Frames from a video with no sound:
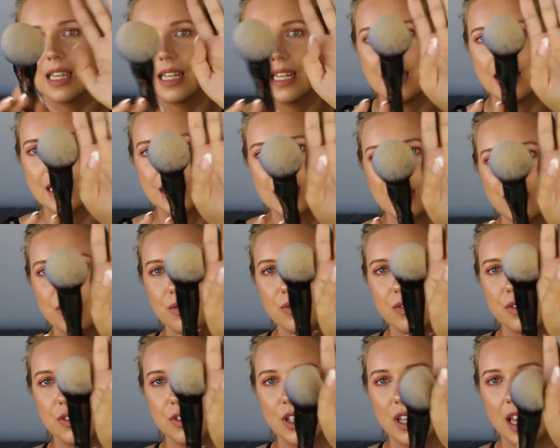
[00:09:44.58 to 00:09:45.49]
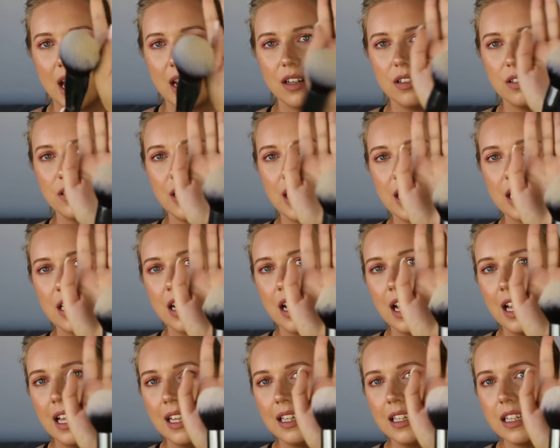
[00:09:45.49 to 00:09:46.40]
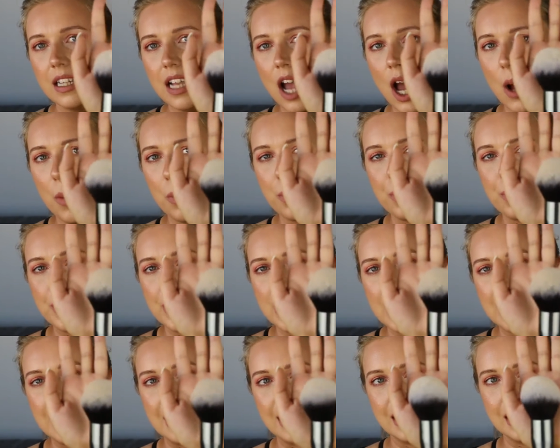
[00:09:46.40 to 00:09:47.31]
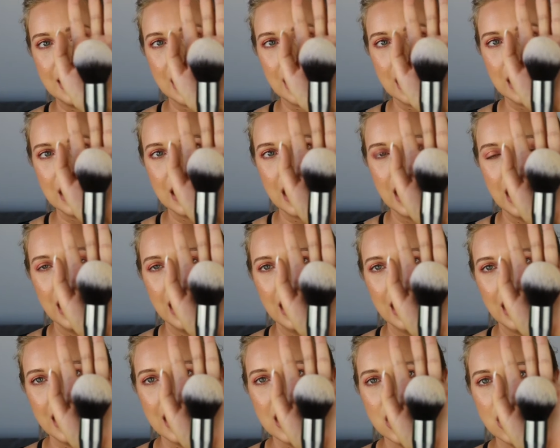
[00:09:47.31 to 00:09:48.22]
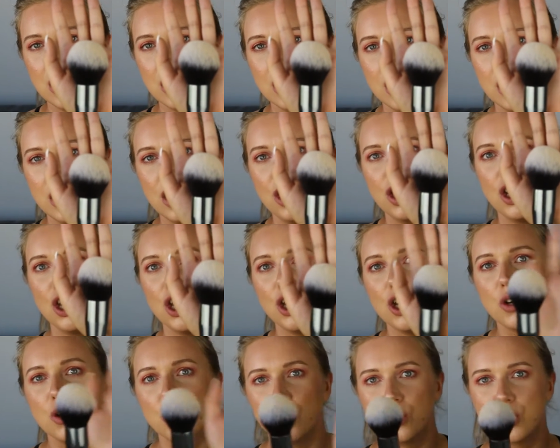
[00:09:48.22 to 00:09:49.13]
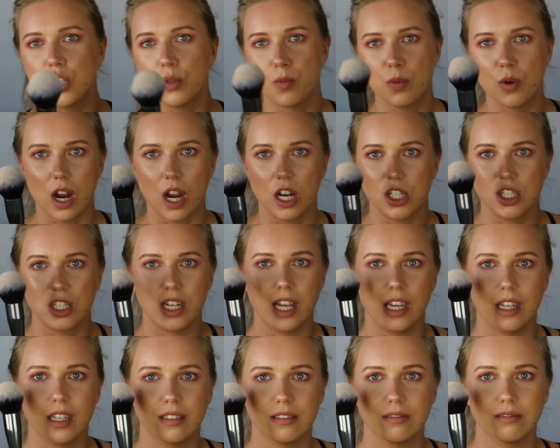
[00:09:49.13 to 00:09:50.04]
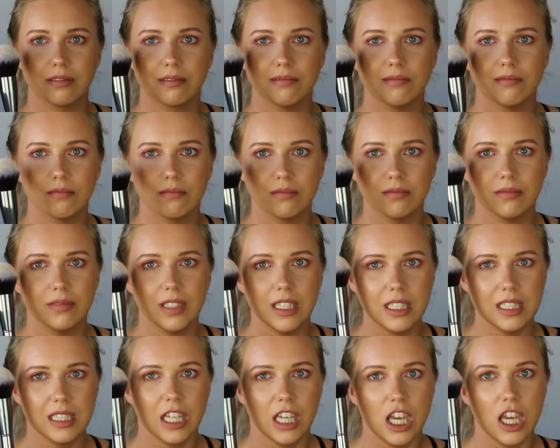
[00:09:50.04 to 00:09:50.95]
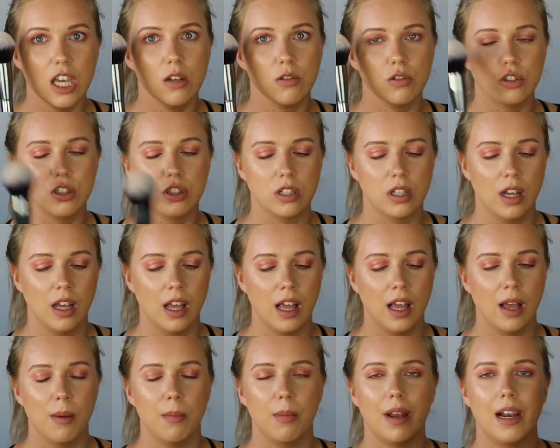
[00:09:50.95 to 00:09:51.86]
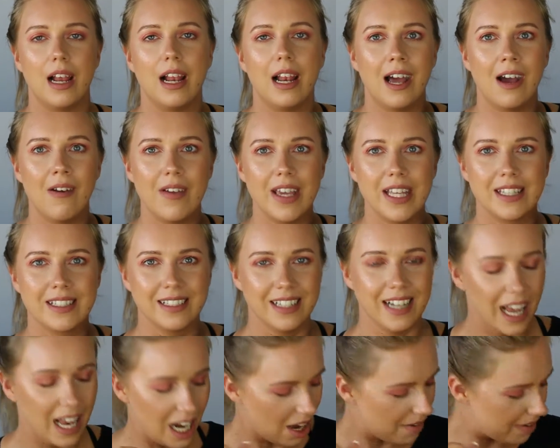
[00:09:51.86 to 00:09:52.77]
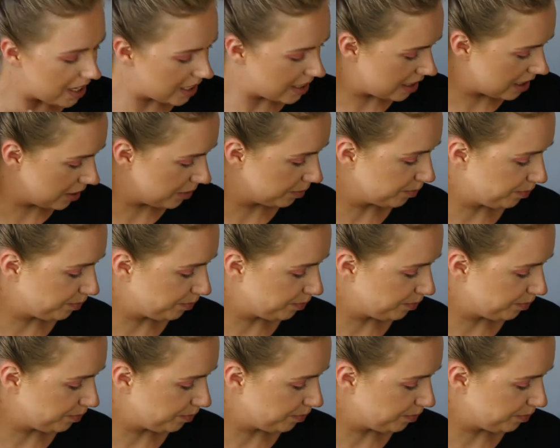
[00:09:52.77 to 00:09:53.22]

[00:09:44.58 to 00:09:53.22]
it is to get, like, look how big this is. Like, it's a huge brush, like, it's huge, but I love it, I love it.